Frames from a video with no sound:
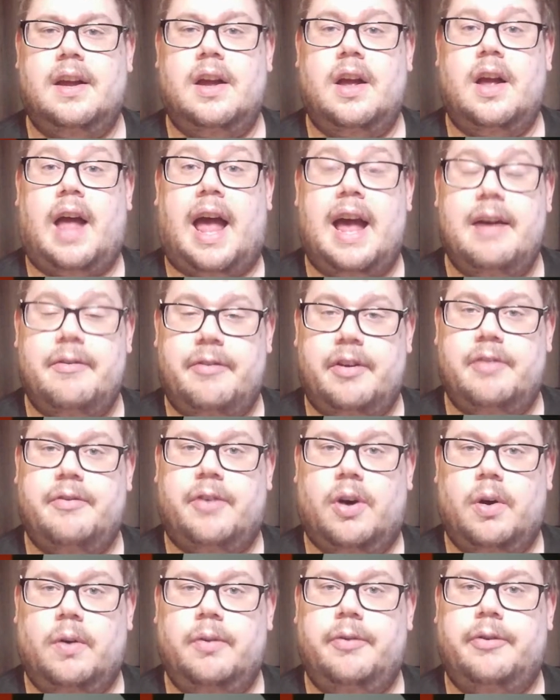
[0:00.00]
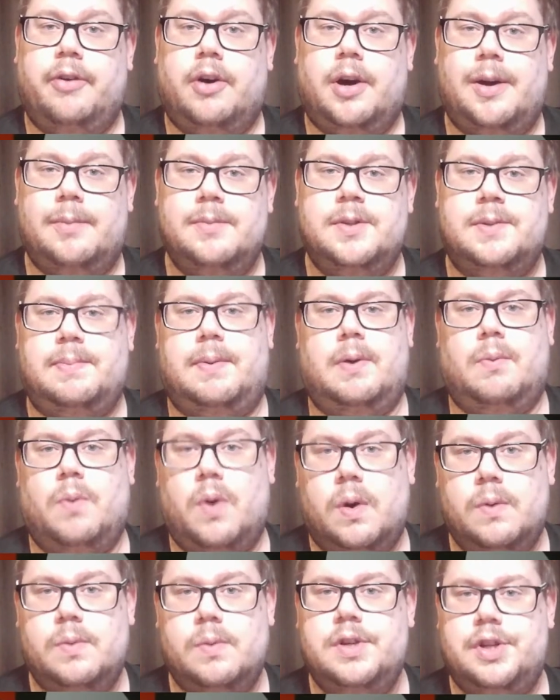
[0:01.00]
Evolve forms, but
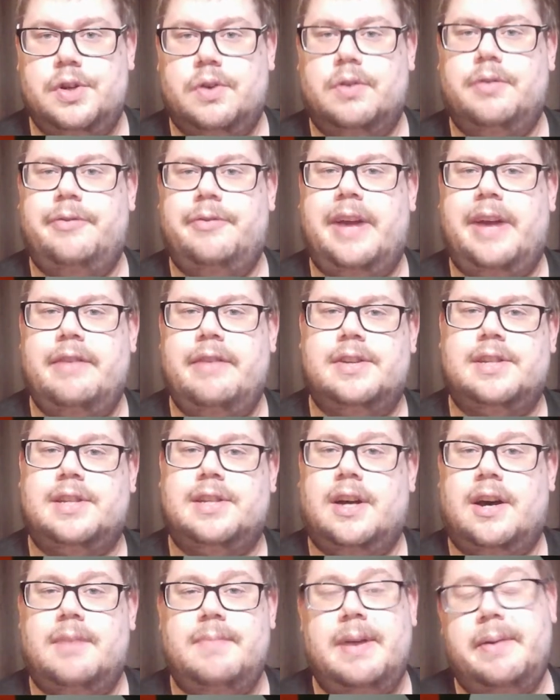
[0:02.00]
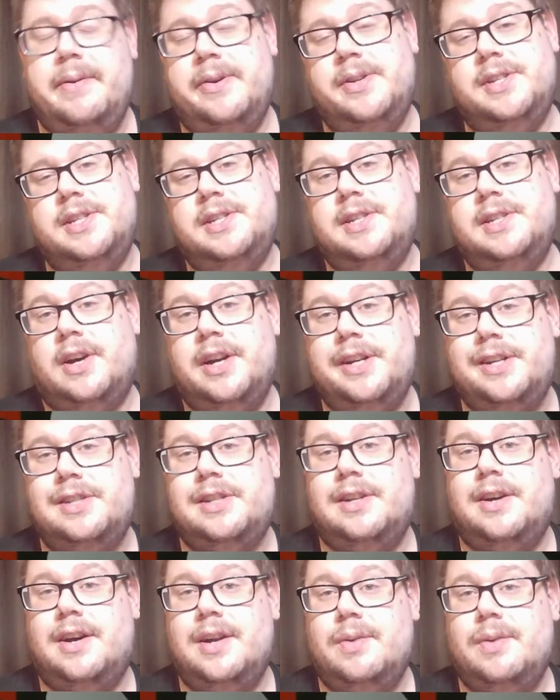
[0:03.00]
what was your favourite starter? Maybe it was a starter you
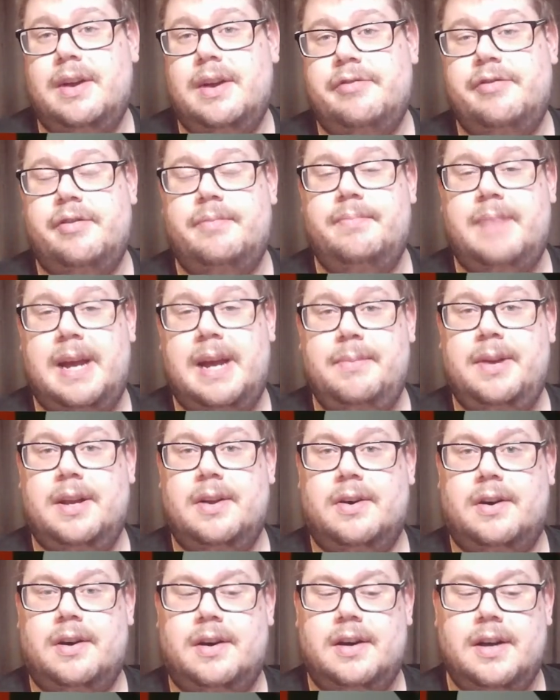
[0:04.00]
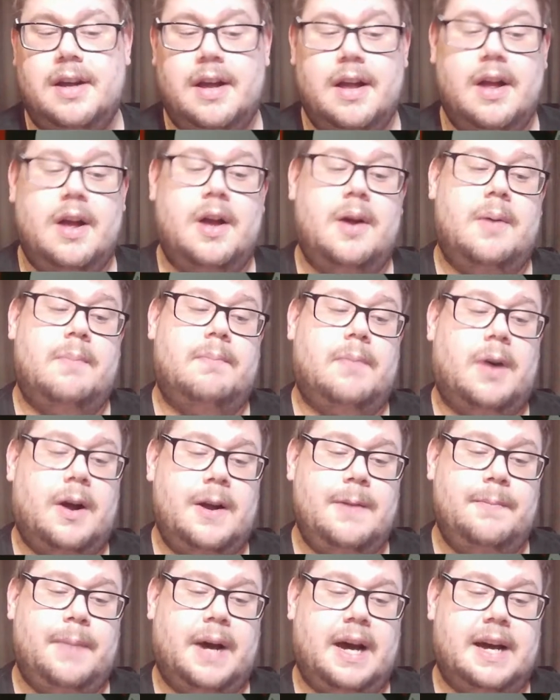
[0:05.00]
started with, maybe not.
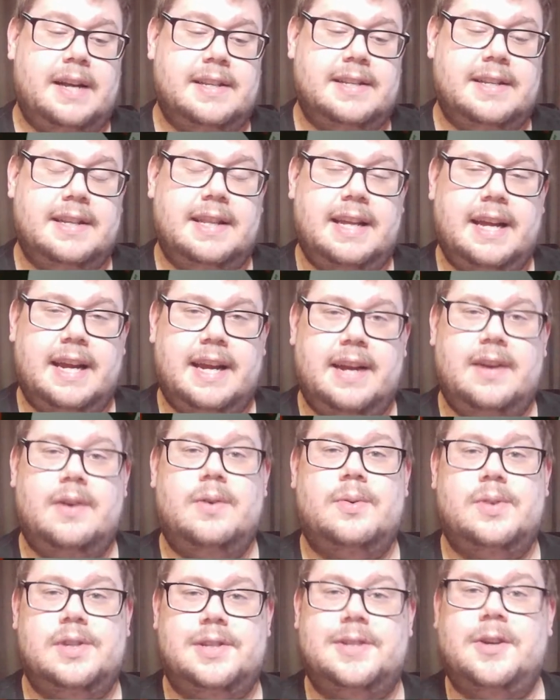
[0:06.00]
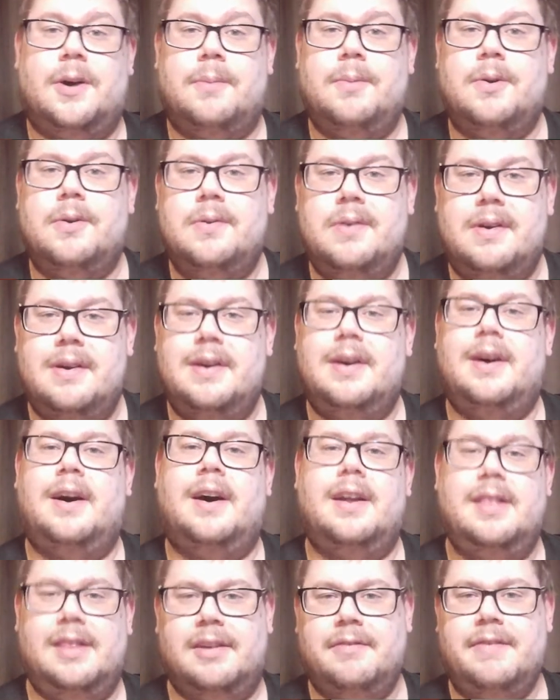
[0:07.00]
Mine personally was Sobble. I
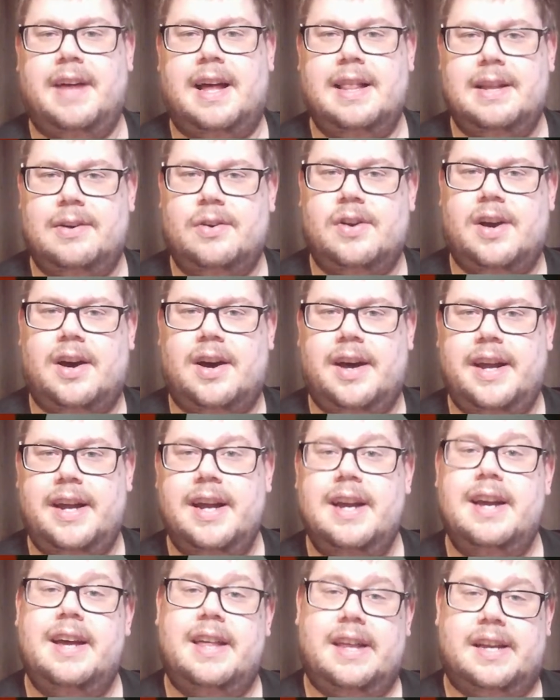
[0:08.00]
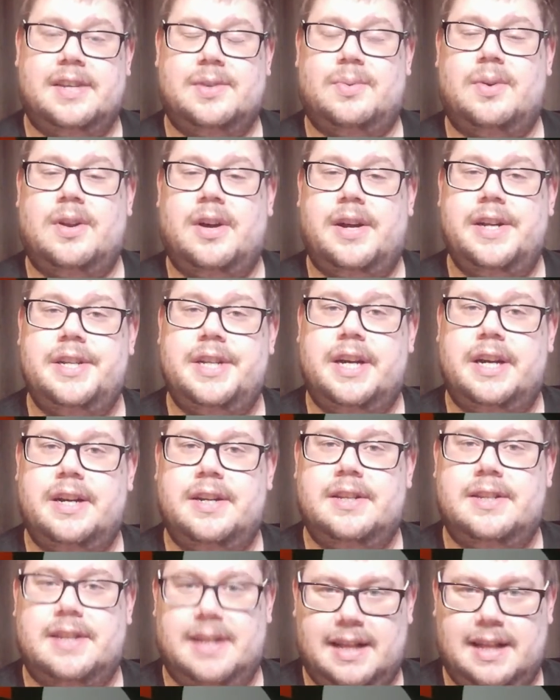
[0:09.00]
love that little guy. That's the one I
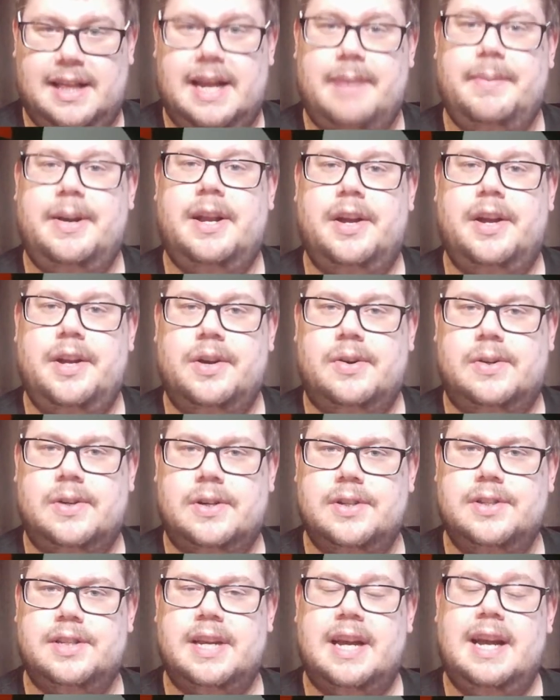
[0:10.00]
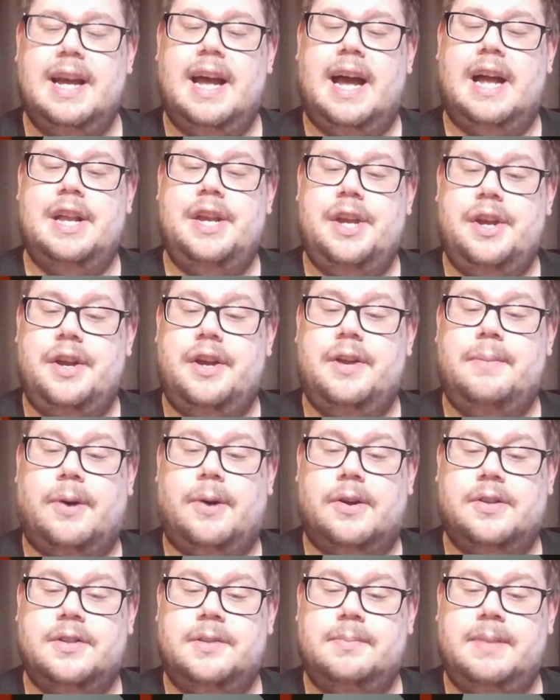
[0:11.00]
chose. Let me know yours, and you could
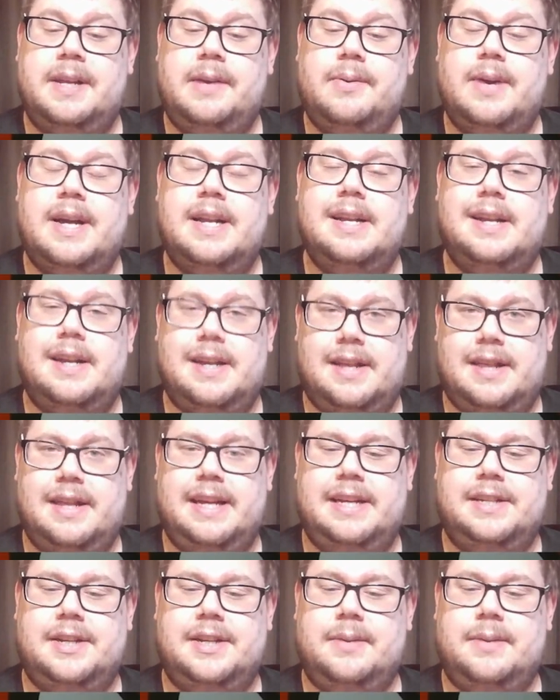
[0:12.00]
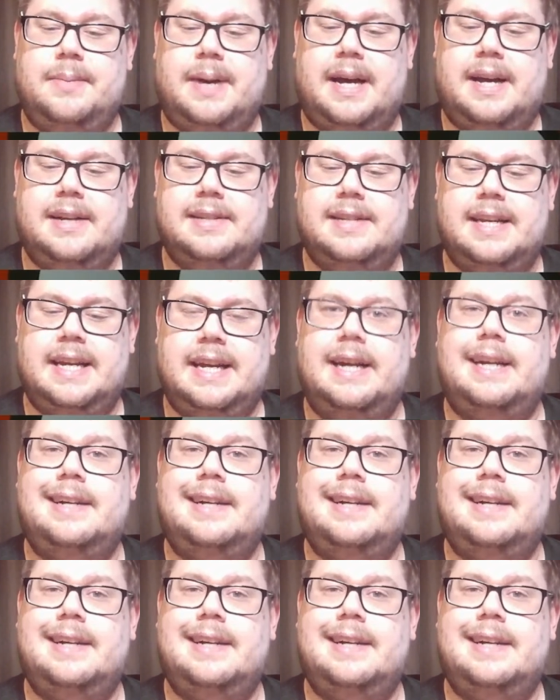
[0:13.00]
possibly win these two packs here.